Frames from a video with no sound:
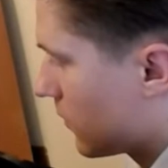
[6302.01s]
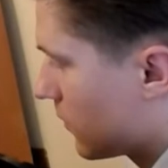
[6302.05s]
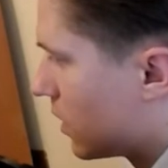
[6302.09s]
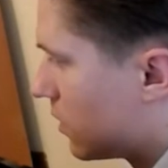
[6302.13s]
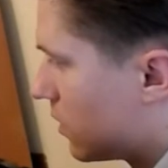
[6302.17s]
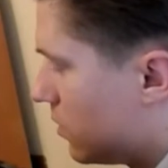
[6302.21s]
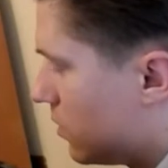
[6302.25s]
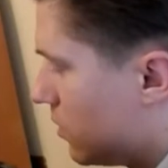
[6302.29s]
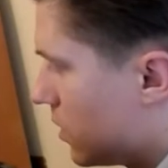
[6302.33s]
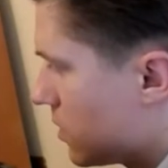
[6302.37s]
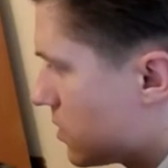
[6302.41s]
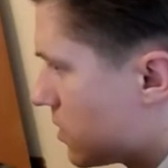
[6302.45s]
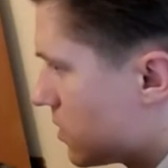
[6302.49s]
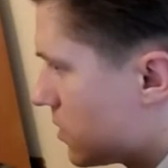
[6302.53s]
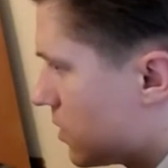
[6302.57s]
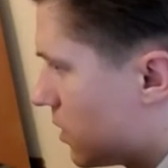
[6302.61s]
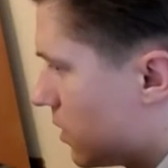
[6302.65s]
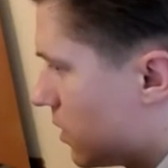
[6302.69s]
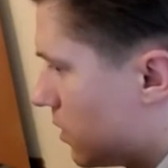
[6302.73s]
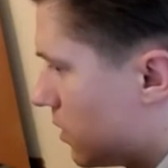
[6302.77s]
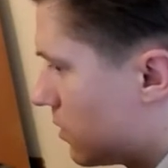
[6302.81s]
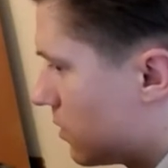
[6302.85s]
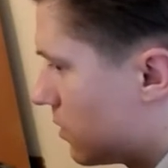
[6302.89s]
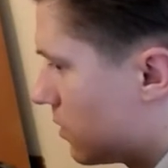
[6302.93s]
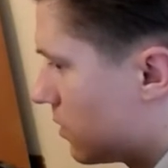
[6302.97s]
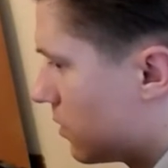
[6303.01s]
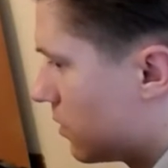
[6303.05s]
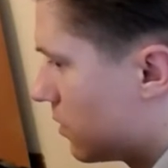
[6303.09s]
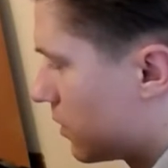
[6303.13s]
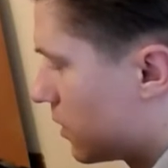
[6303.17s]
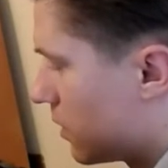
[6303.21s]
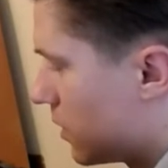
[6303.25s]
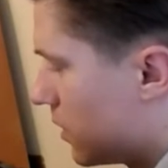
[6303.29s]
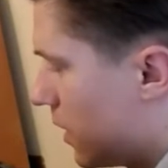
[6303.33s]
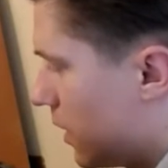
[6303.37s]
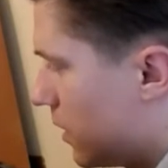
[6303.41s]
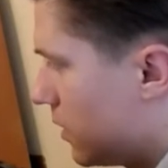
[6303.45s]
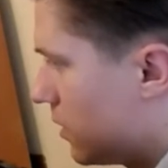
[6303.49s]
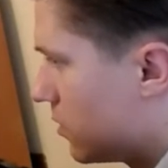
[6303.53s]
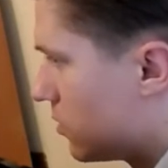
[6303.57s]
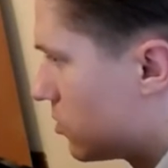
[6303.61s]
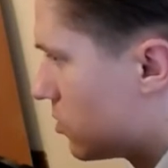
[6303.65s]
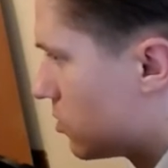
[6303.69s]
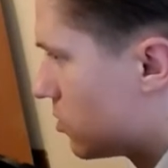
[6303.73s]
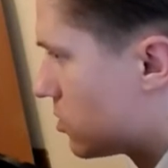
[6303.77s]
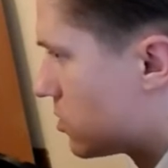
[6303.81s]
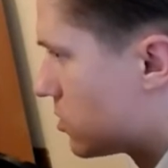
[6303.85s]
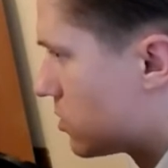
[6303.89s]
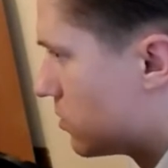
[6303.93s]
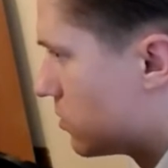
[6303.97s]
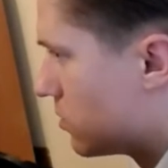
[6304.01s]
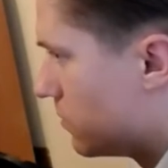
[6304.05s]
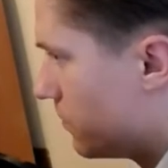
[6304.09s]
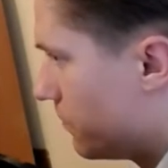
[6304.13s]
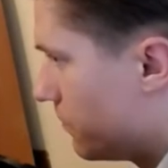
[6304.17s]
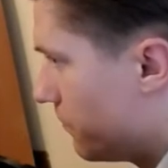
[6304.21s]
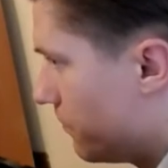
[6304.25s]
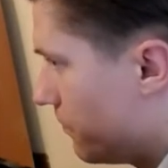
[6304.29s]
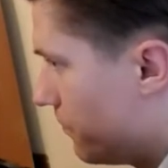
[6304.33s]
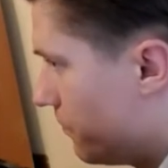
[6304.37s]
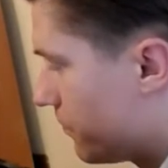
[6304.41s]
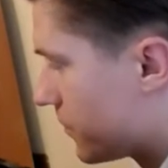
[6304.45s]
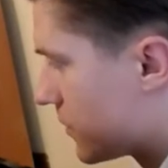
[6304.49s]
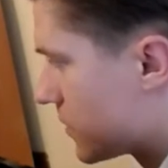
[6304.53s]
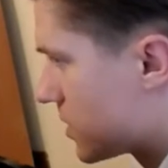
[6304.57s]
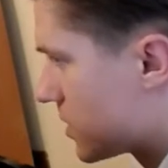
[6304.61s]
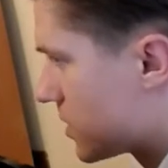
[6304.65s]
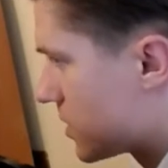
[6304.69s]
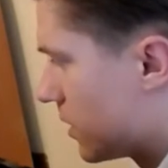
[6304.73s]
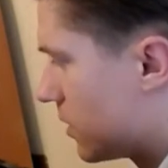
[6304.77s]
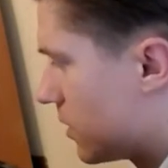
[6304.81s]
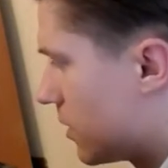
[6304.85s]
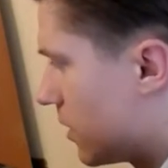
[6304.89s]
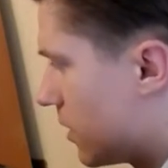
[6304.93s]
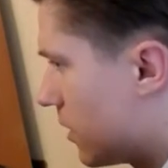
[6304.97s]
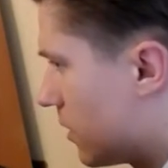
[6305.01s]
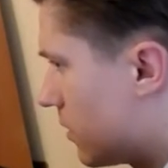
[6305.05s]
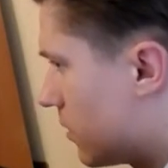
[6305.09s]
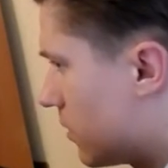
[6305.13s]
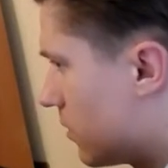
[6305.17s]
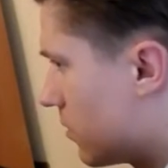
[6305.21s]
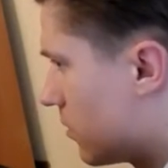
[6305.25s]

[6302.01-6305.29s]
Yesterday, the Canadian dude said that